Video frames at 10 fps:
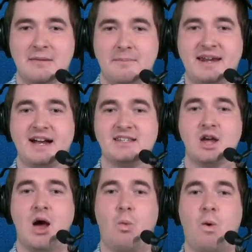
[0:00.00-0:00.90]
Because
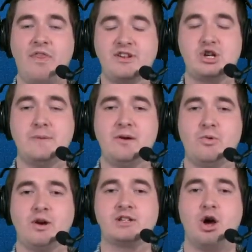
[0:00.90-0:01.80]
when the two minute
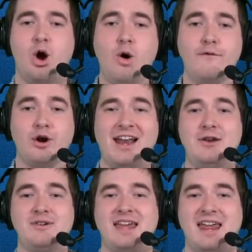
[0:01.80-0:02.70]
warning is over and
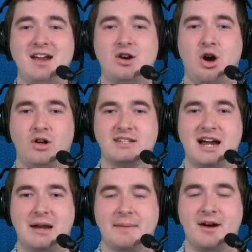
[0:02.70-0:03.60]
you can't call a
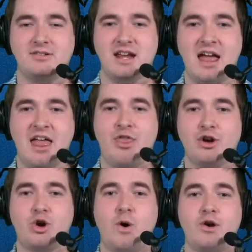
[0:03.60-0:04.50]
timeout, they're
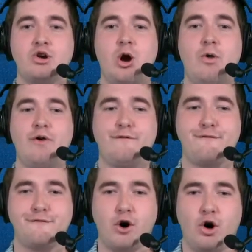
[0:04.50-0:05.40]
going to go the
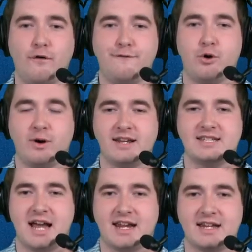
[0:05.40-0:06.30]
full 40
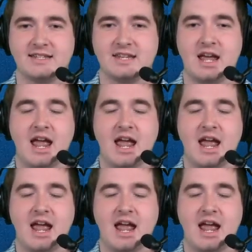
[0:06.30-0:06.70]
seconds.